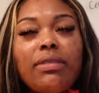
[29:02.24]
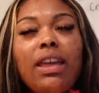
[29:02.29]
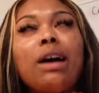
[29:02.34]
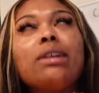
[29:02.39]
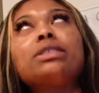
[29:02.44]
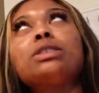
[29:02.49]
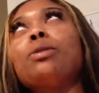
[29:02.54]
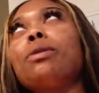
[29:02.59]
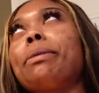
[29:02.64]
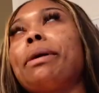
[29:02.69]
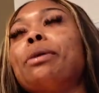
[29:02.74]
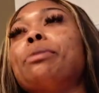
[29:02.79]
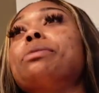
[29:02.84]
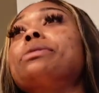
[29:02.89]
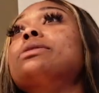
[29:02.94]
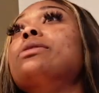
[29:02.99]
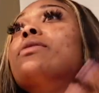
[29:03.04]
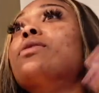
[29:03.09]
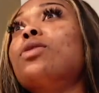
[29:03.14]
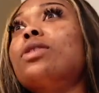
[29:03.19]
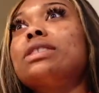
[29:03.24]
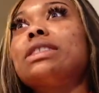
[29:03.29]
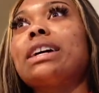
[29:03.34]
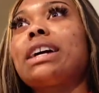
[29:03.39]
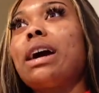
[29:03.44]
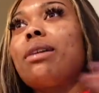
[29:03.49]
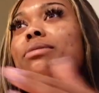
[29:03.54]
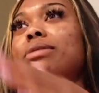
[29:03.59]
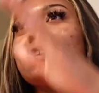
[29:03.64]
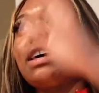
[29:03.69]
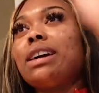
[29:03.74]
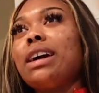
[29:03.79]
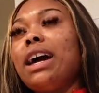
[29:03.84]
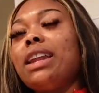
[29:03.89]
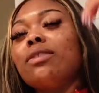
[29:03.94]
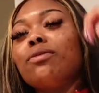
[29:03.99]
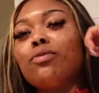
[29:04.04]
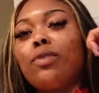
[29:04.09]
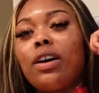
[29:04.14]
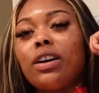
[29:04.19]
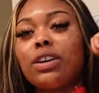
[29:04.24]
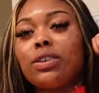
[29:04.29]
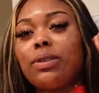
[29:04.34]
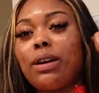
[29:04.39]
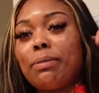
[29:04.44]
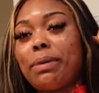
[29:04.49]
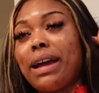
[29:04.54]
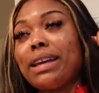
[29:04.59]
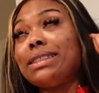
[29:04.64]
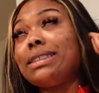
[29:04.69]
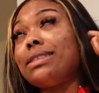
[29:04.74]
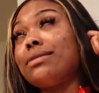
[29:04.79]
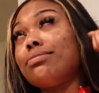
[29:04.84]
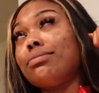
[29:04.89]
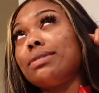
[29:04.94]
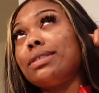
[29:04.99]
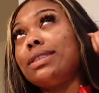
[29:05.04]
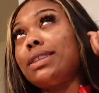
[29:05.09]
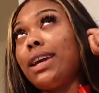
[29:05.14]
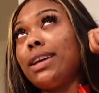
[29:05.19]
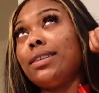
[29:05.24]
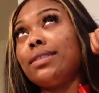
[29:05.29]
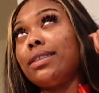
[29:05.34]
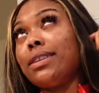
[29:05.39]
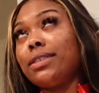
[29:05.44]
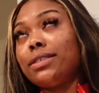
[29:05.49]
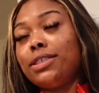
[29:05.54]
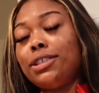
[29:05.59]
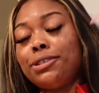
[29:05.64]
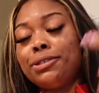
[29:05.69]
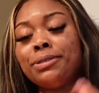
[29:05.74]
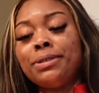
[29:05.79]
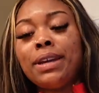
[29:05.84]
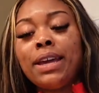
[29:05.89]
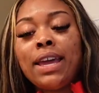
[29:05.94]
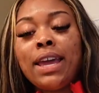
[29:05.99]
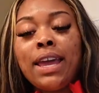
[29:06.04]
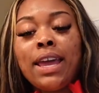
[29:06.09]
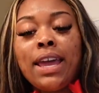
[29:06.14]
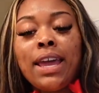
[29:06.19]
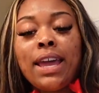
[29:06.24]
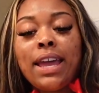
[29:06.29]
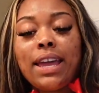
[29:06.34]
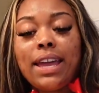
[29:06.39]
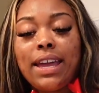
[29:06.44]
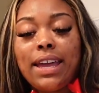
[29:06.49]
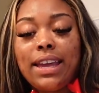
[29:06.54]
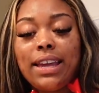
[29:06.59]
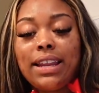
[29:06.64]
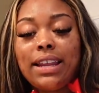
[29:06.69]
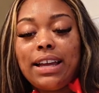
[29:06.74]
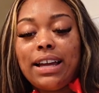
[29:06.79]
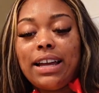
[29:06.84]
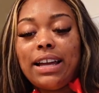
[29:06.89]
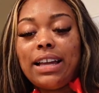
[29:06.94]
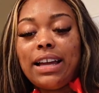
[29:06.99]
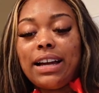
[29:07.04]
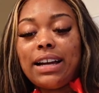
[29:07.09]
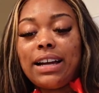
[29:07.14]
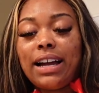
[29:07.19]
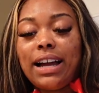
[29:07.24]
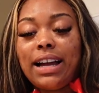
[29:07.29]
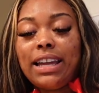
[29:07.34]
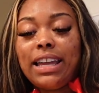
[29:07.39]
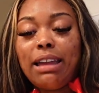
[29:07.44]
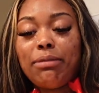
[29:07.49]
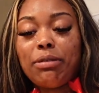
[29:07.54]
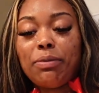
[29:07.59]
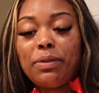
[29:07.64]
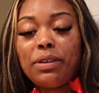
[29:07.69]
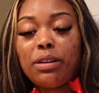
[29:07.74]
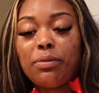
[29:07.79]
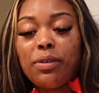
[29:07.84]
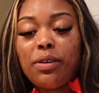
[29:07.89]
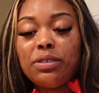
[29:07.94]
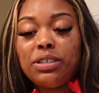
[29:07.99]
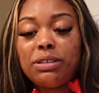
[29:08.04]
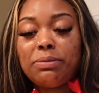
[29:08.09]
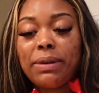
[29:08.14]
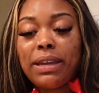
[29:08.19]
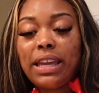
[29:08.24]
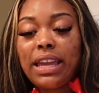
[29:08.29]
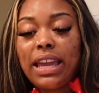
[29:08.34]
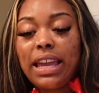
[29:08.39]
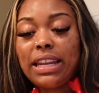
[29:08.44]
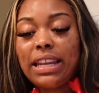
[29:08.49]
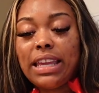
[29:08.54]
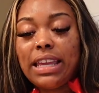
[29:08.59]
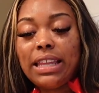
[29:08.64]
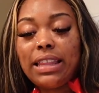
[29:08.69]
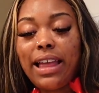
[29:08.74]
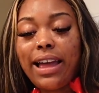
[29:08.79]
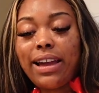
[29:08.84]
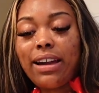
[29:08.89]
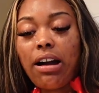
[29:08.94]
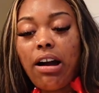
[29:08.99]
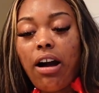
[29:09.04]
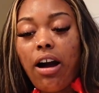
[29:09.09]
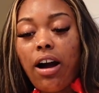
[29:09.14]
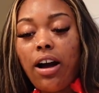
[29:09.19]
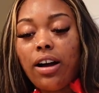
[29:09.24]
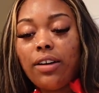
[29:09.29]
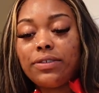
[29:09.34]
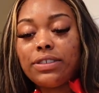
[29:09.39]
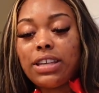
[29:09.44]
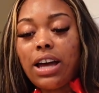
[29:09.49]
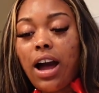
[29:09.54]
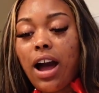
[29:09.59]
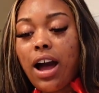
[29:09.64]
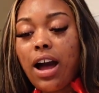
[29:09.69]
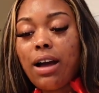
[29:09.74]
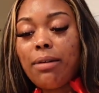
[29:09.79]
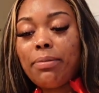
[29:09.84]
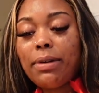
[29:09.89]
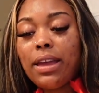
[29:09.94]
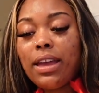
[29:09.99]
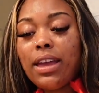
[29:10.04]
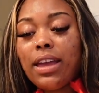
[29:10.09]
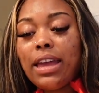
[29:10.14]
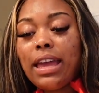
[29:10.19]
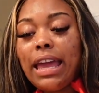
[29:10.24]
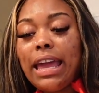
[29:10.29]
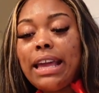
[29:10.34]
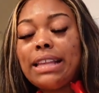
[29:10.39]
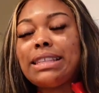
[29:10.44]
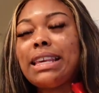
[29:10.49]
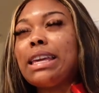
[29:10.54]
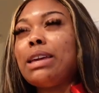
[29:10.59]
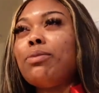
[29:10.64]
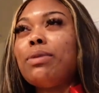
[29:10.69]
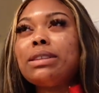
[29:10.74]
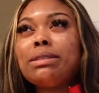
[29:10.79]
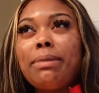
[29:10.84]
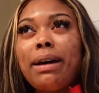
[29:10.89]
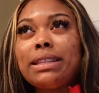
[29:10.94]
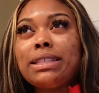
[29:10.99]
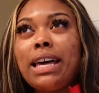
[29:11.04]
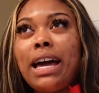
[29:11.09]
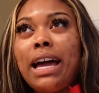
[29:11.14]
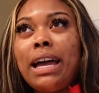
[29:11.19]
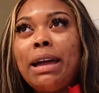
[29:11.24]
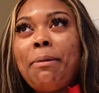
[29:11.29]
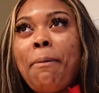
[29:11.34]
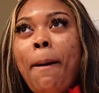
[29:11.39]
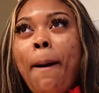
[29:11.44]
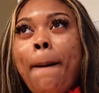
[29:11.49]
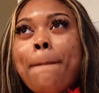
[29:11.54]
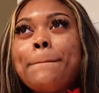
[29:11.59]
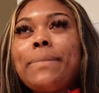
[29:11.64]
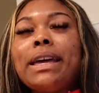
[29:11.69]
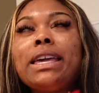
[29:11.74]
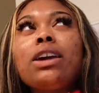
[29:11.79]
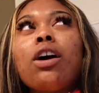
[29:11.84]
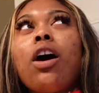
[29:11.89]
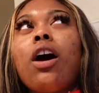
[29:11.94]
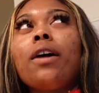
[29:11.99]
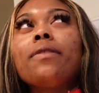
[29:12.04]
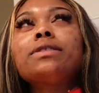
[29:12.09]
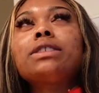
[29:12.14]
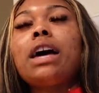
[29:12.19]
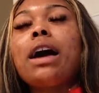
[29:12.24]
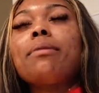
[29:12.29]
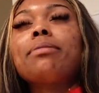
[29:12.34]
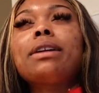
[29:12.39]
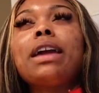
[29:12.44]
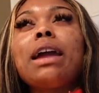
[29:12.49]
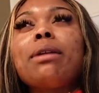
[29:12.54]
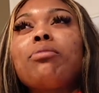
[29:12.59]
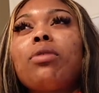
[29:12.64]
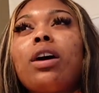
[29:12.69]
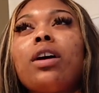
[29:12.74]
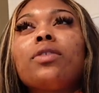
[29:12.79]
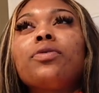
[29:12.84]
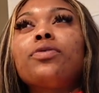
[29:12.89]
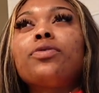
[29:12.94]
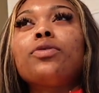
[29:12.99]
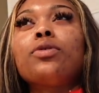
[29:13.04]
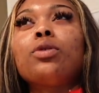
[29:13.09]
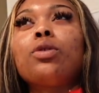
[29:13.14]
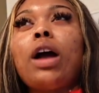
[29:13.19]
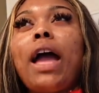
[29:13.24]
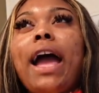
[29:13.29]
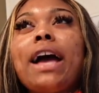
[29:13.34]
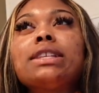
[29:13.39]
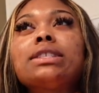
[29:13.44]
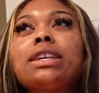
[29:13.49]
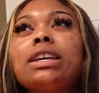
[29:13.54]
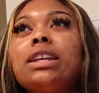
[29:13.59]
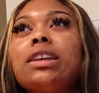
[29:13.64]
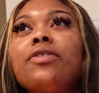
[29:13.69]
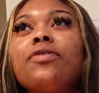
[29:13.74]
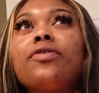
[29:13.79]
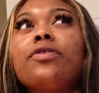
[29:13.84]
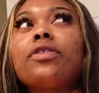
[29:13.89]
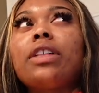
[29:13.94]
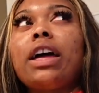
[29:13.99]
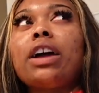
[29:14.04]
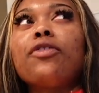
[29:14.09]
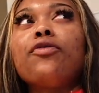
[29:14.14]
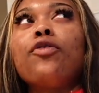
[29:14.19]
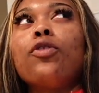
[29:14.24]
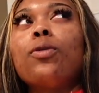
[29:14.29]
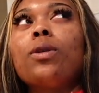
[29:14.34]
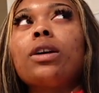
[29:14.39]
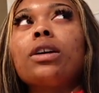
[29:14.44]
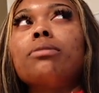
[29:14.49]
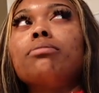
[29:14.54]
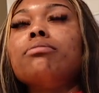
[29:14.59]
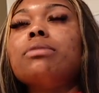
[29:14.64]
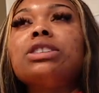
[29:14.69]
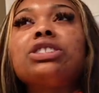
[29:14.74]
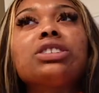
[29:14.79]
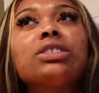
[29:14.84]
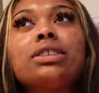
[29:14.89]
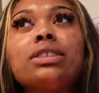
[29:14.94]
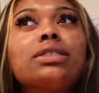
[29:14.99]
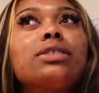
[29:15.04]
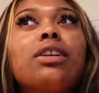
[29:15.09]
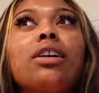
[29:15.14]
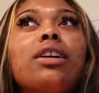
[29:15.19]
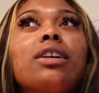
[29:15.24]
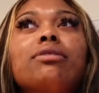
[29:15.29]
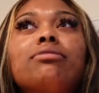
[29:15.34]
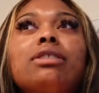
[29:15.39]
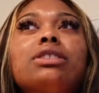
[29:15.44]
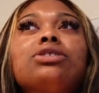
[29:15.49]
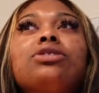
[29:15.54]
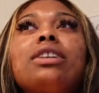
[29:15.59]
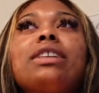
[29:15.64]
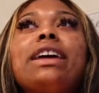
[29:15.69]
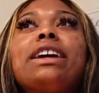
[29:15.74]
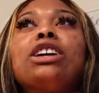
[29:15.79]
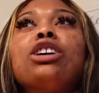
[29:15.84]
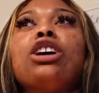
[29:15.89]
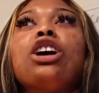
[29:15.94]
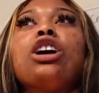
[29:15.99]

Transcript: I was still on my Uber, so of course like I was like kind of walking around, but I was standing there too and a guy came up and approached me and he like off top it's like he wasn't my type but he off top came off asking if like for michelin star restaurant like